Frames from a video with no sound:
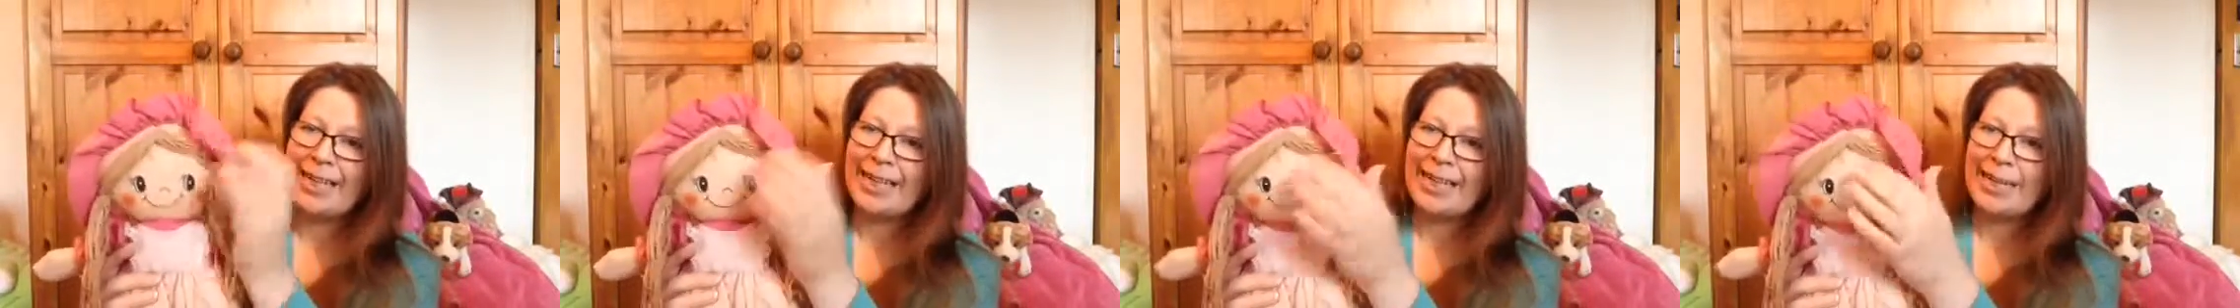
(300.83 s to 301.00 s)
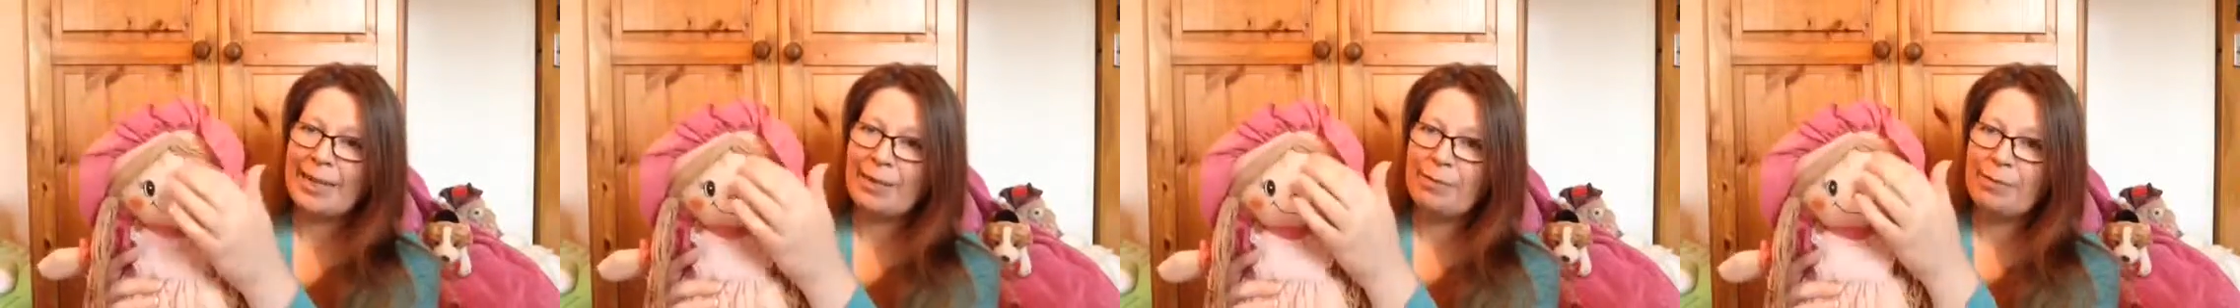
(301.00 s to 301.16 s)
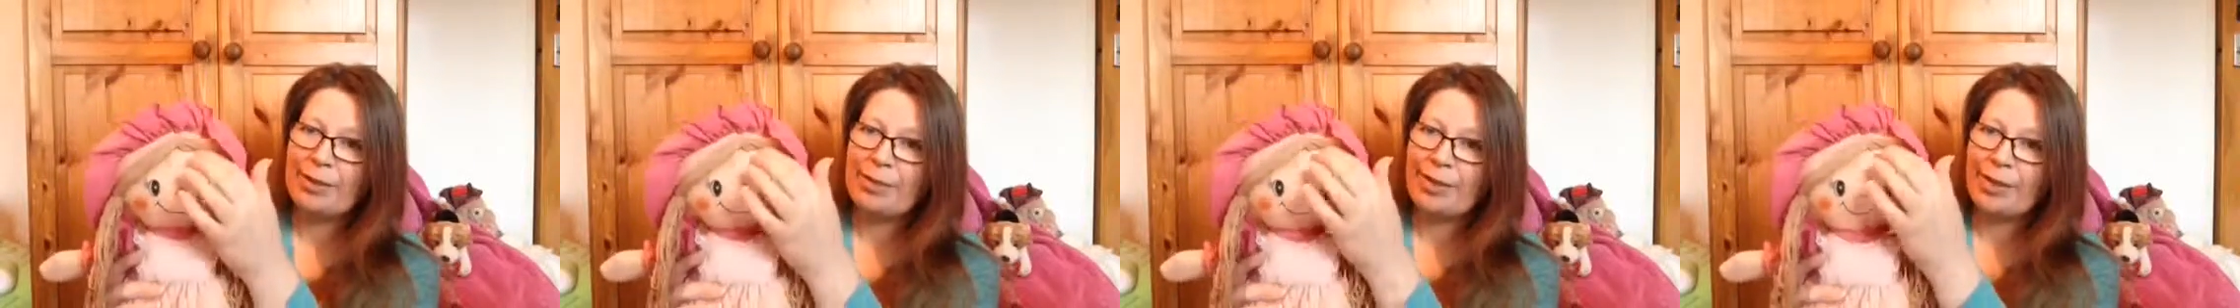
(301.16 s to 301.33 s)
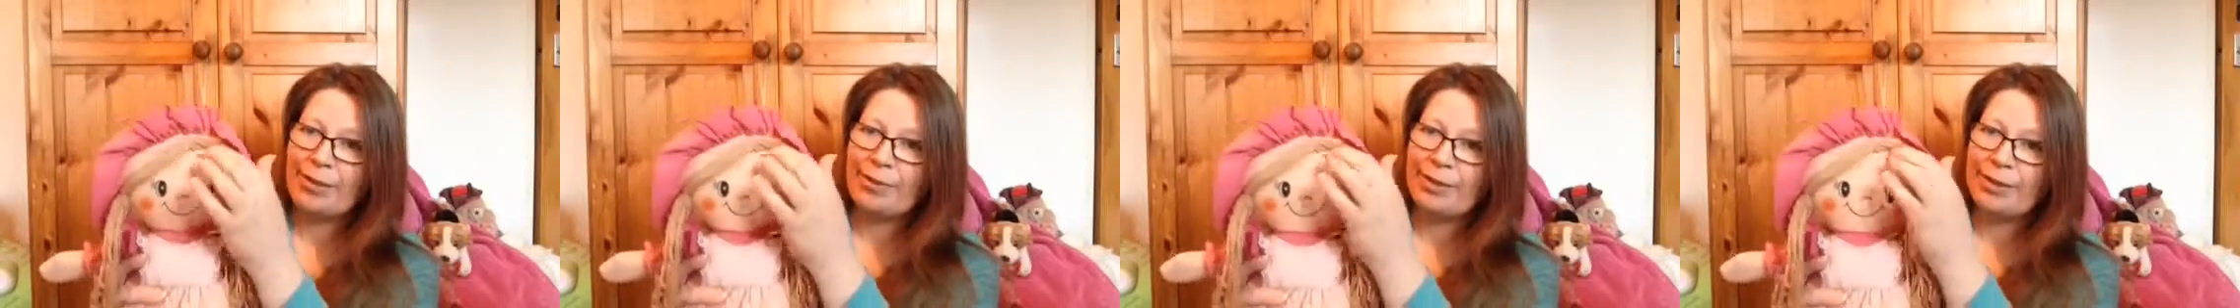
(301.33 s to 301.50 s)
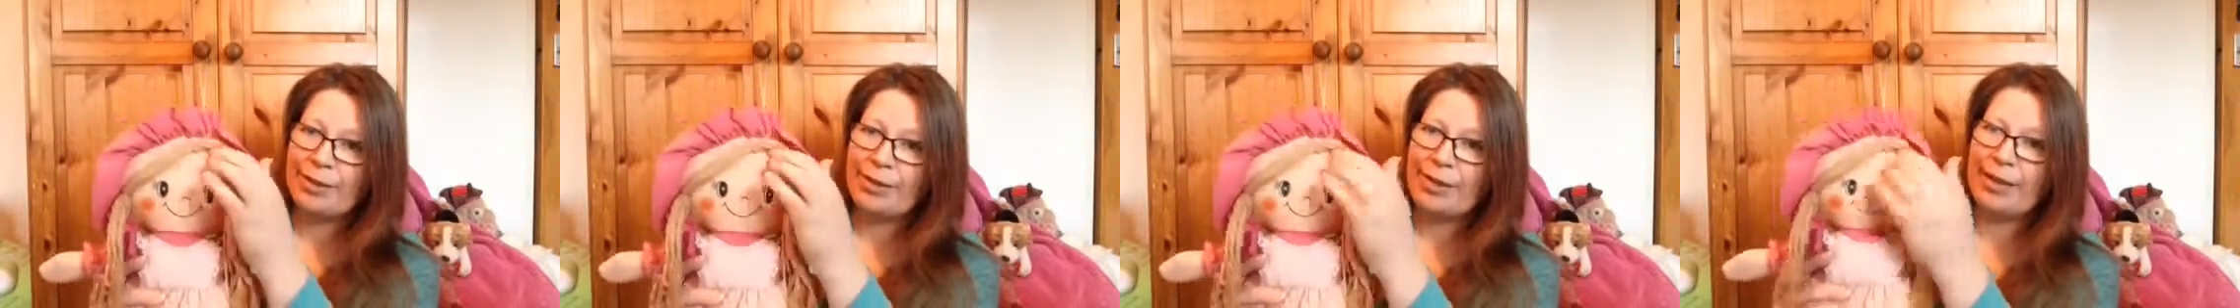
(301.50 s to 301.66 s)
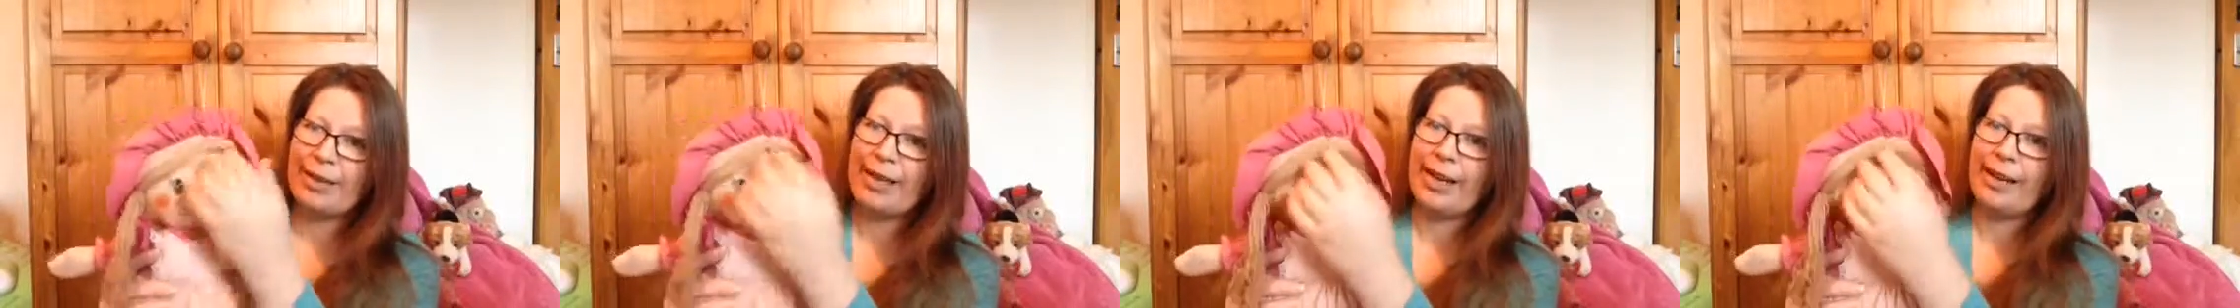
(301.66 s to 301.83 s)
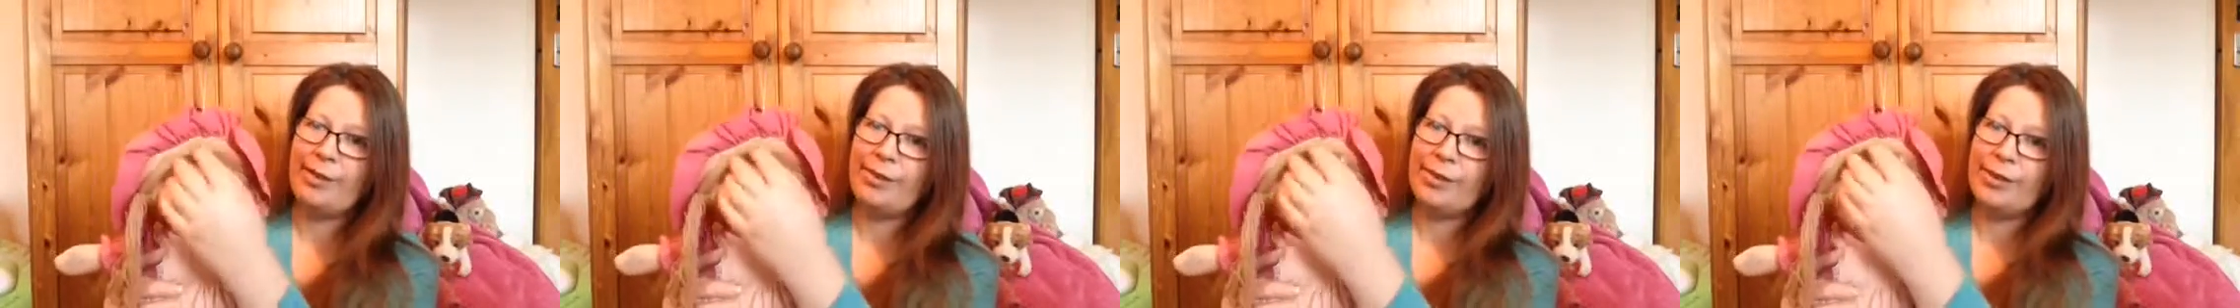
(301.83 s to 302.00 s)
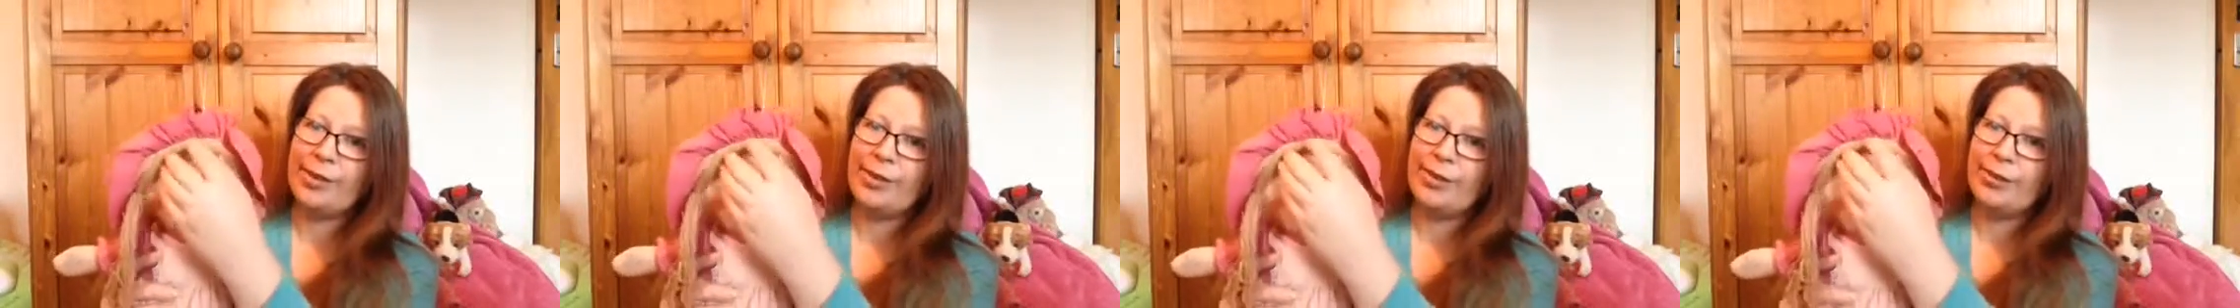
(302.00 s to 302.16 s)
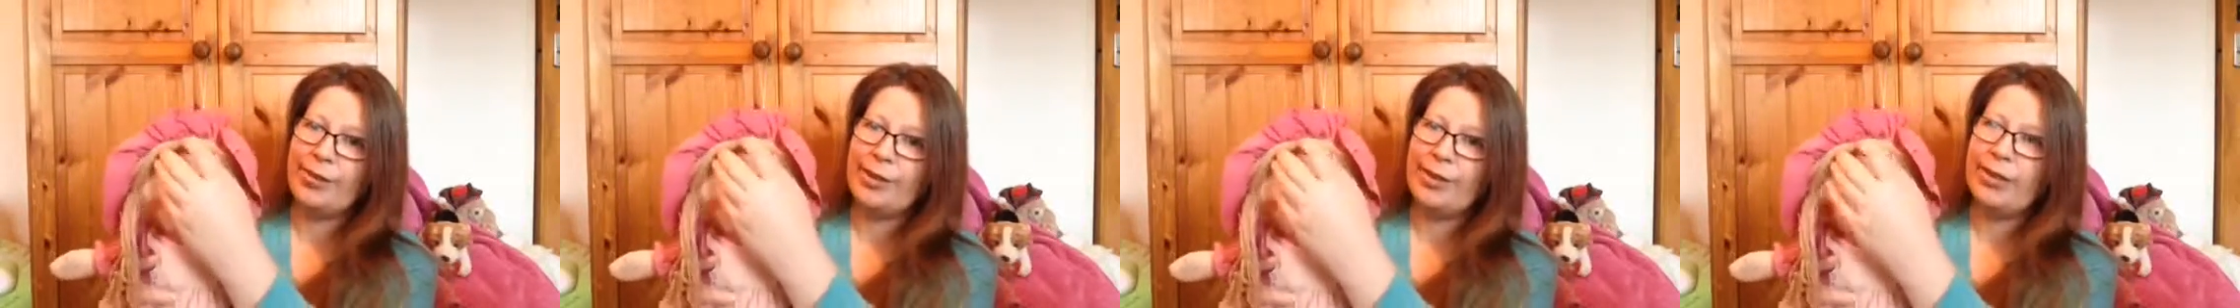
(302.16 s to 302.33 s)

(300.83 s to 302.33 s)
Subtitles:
Named her after a character